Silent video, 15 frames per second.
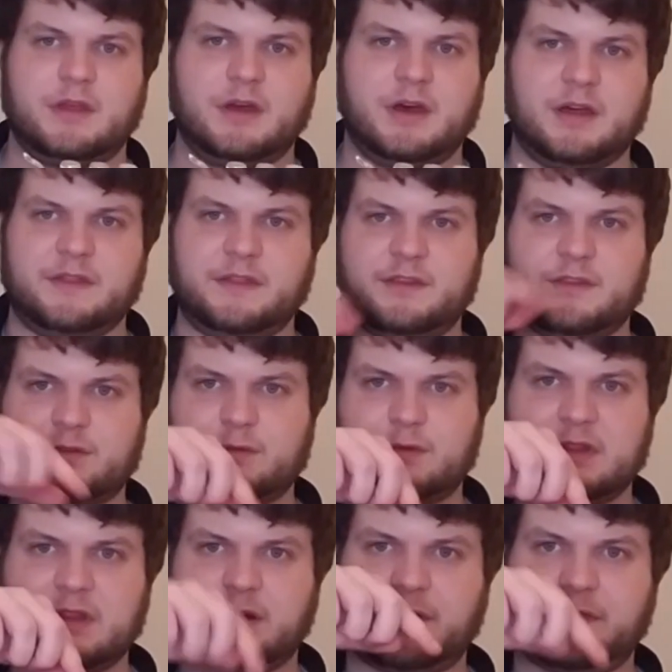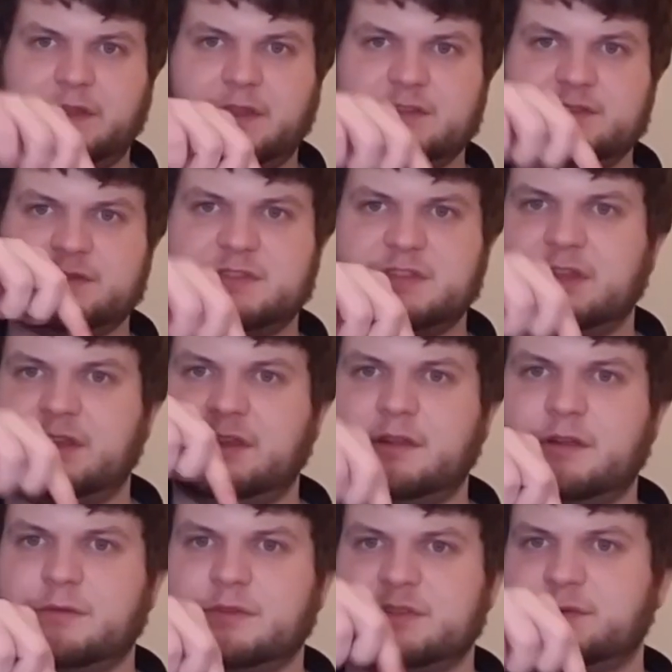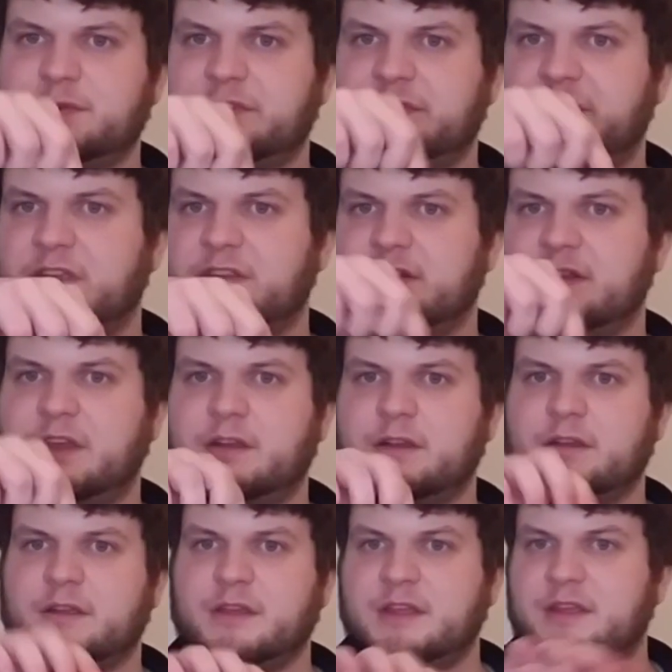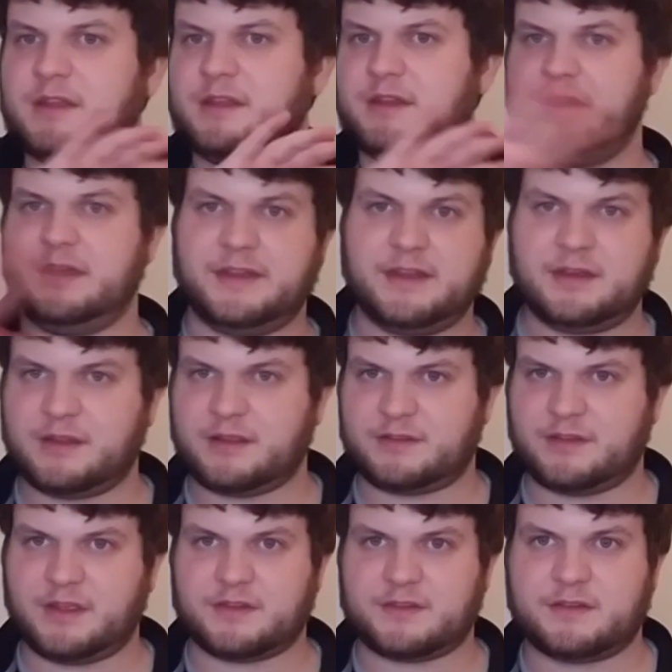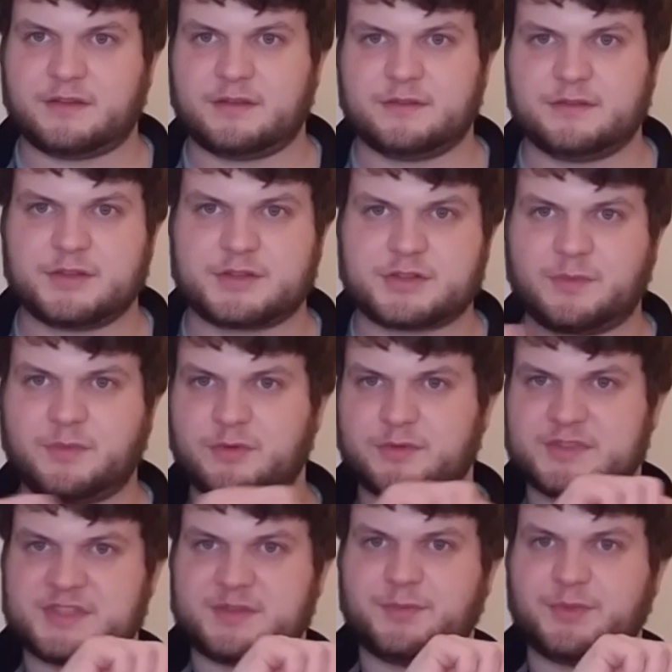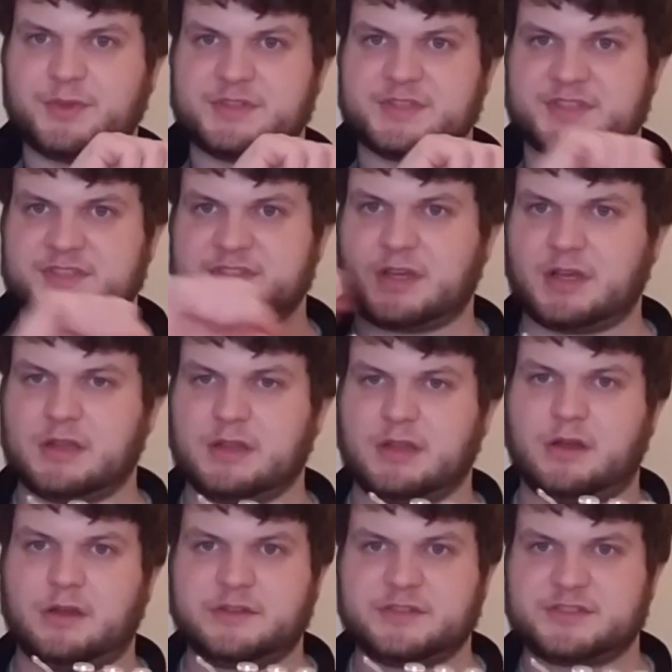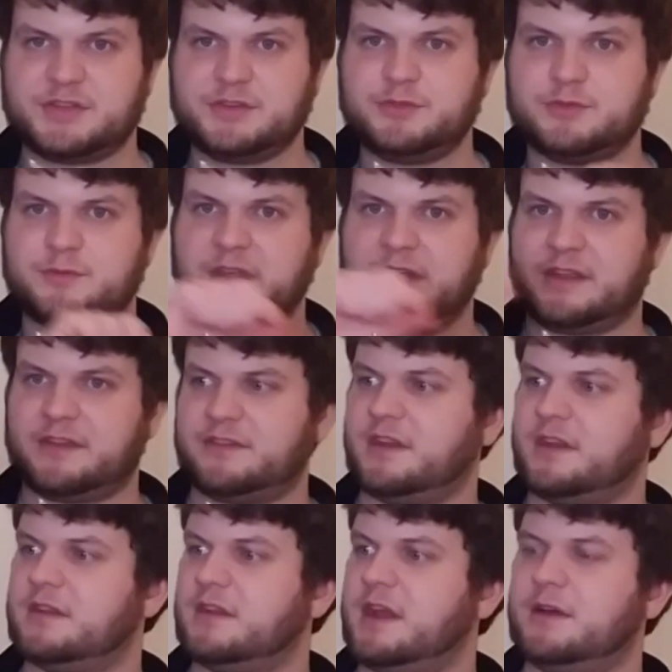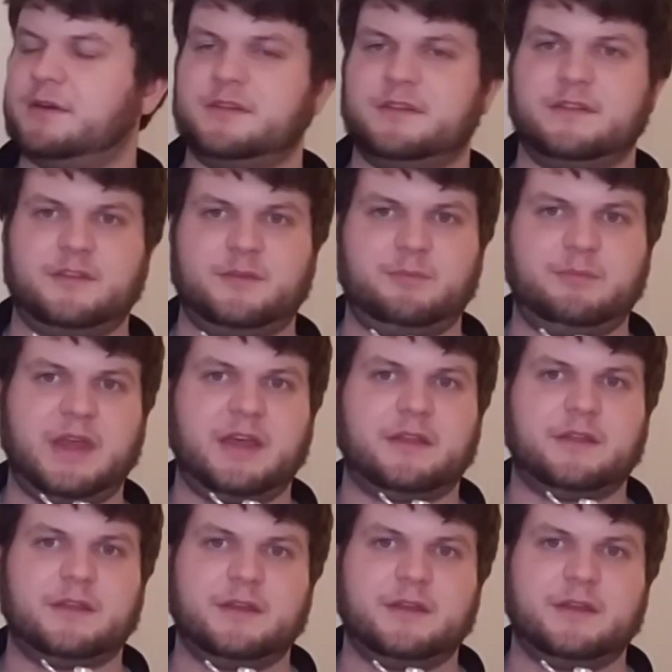these three little things you see here, which we'll discuss later, didn't exist. The trumpet was simply just a long tube that extended out into this bell.